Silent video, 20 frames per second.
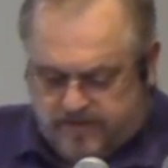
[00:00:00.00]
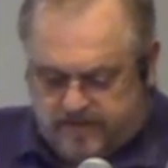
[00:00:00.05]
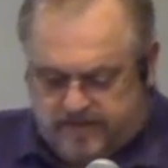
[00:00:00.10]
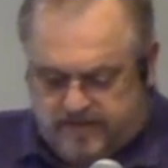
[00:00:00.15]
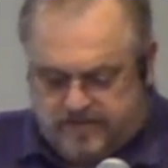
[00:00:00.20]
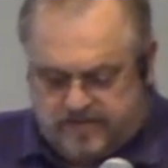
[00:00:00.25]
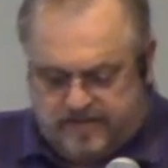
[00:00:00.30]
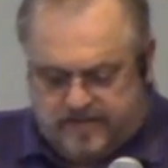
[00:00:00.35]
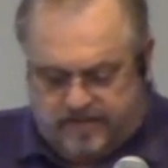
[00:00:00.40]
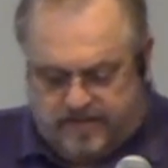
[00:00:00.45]
and he
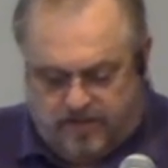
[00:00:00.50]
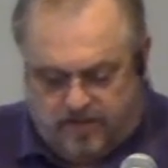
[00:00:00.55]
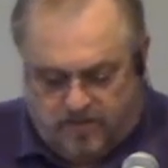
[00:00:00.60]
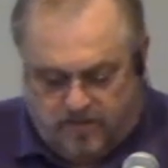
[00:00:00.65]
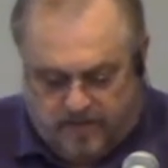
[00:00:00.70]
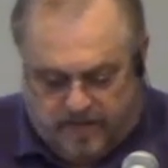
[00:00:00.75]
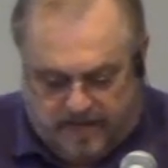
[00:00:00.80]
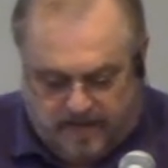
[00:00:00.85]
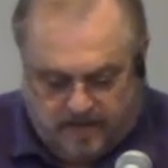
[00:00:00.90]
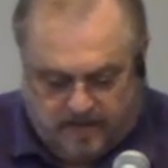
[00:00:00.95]
said,
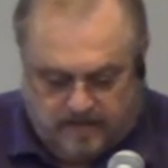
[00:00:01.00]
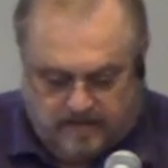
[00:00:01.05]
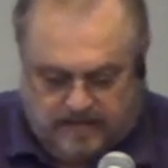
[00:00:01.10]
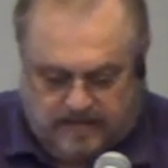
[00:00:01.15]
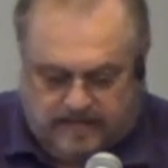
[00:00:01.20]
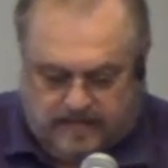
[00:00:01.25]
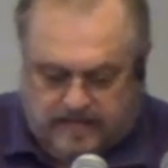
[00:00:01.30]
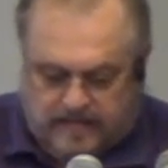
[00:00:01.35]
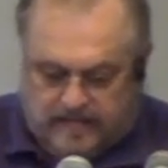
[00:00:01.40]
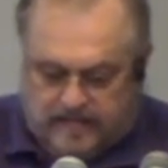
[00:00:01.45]
young man,
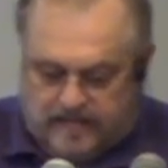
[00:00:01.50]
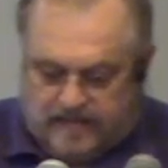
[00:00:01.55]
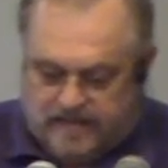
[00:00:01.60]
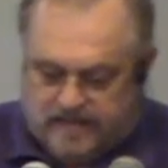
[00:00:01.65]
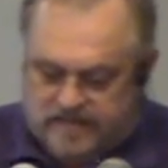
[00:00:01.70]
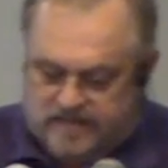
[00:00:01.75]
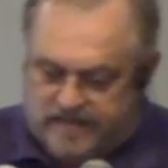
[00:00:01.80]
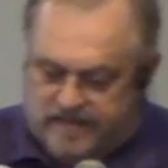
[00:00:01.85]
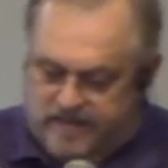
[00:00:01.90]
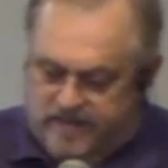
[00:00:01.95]

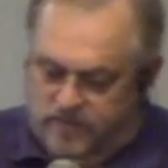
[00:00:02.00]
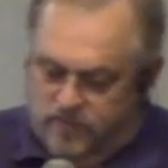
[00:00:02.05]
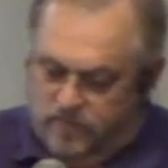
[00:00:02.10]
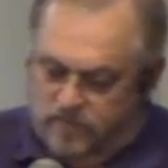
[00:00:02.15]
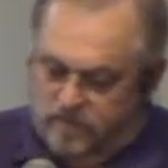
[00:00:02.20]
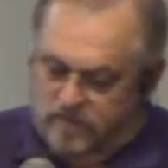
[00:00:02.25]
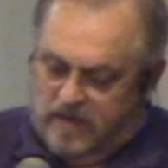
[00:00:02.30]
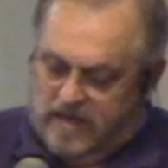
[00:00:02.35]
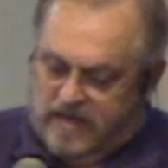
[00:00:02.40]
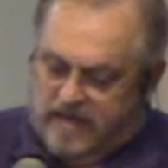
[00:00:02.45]
I say to you,
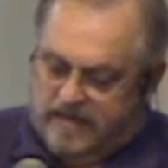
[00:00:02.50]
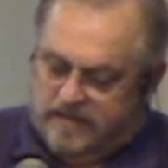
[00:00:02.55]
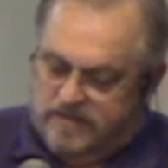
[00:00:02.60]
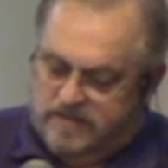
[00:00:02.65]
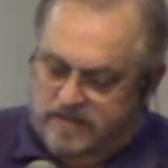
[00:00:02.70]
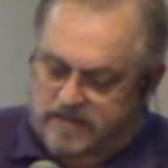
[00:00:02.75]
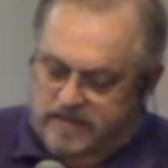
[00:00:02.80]
arise.